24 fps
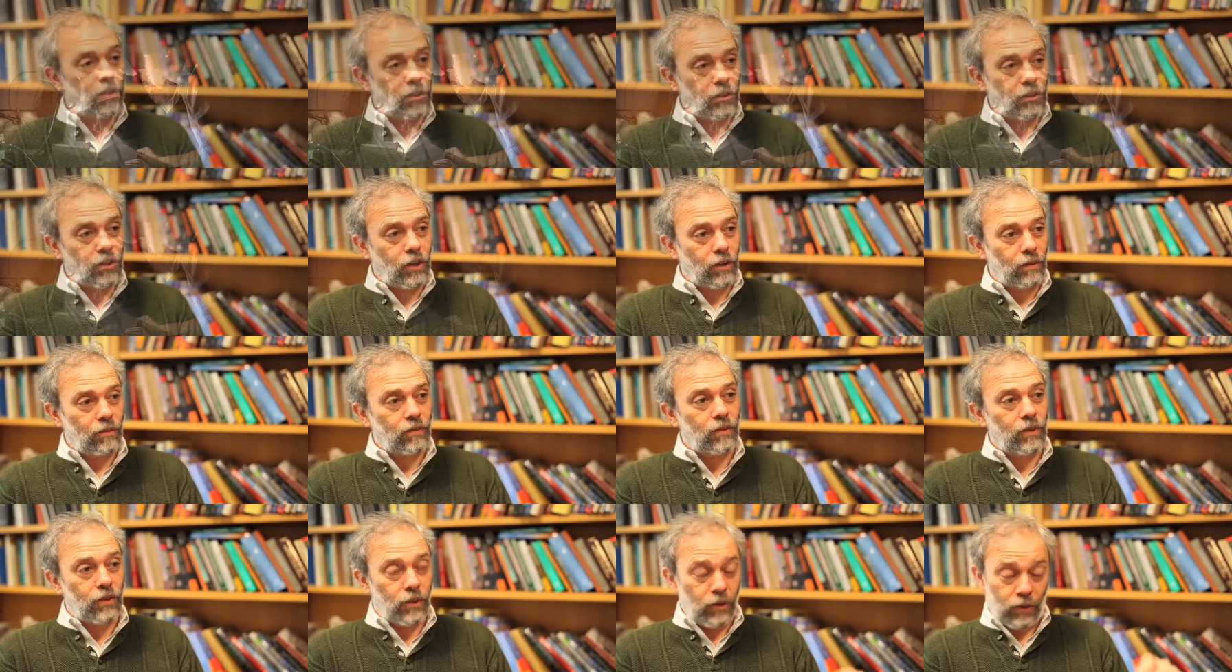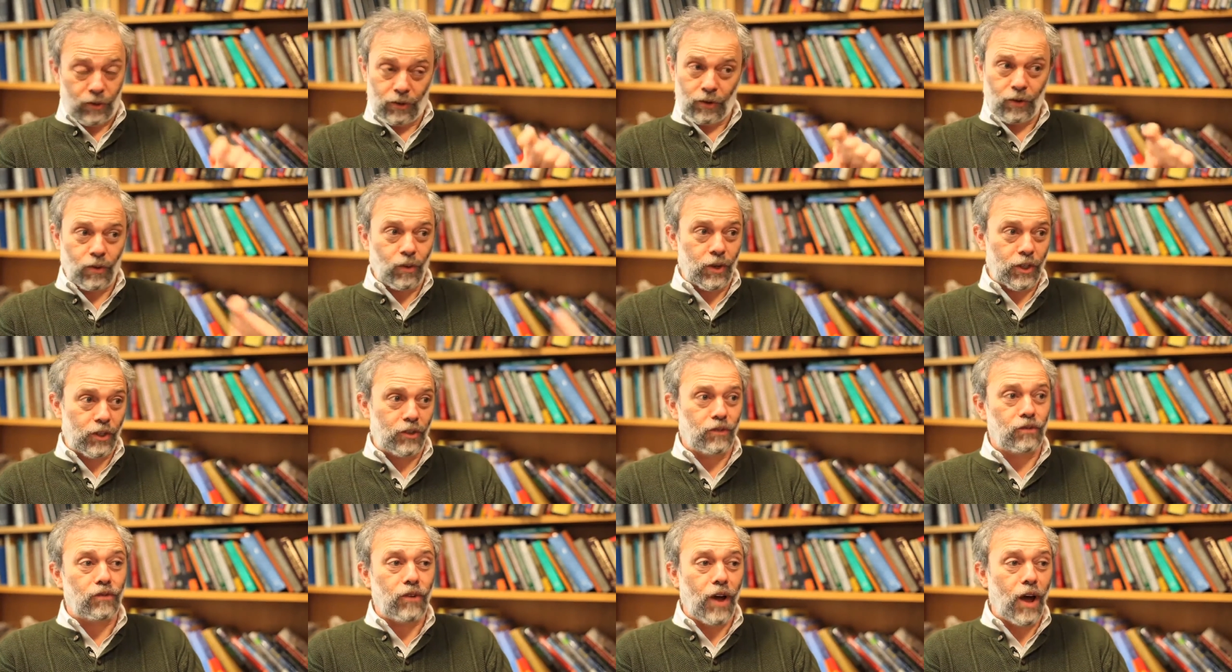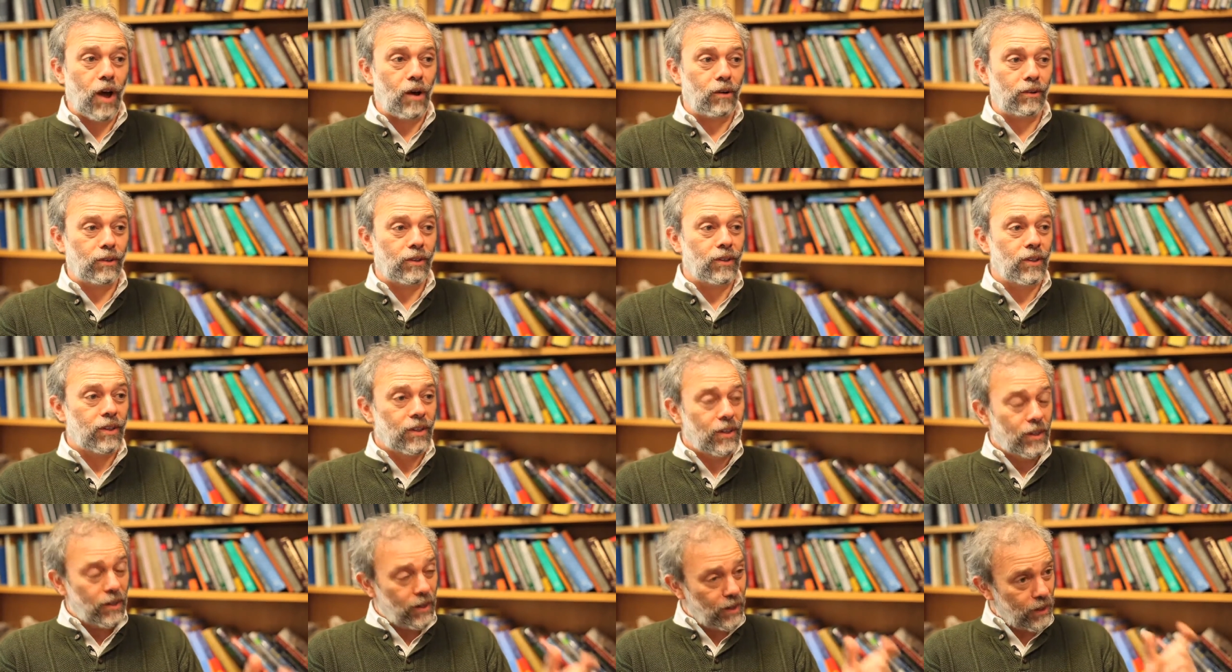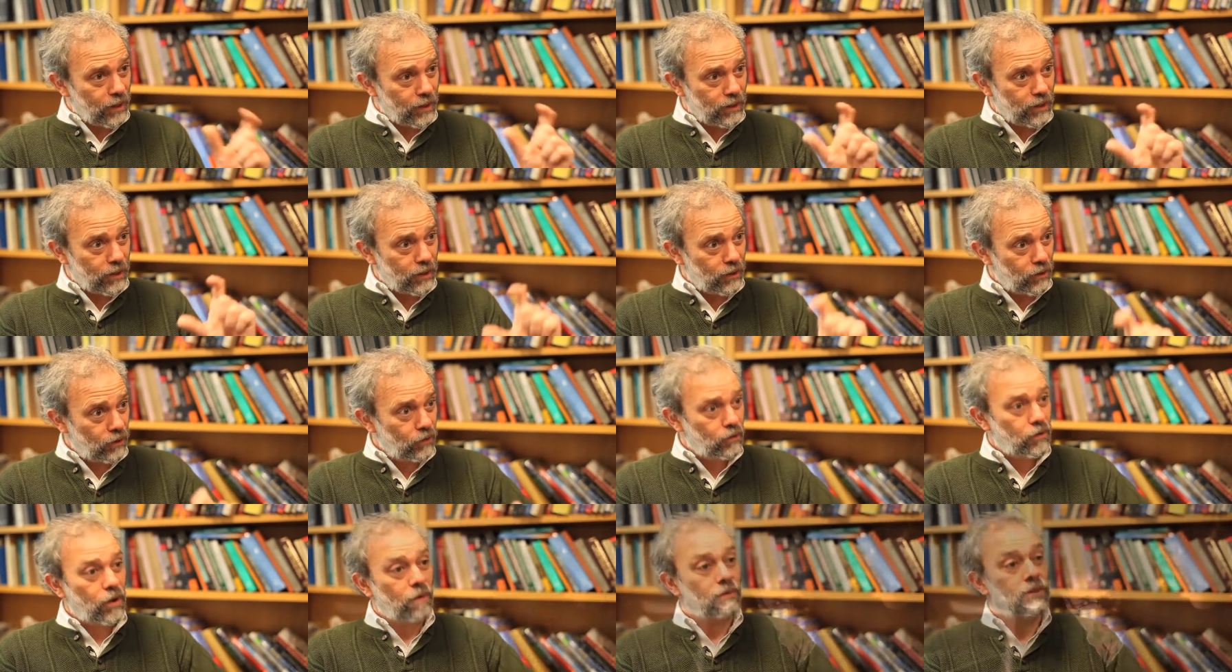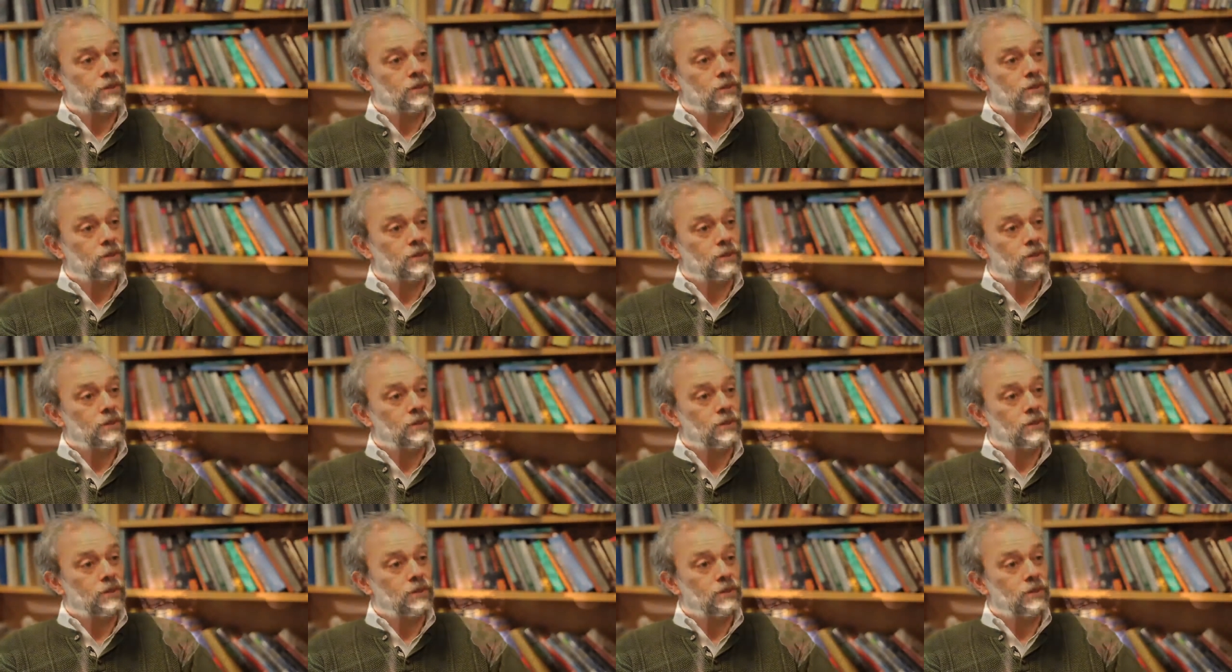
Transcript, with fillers: Tom, do you know what you found? He said, you found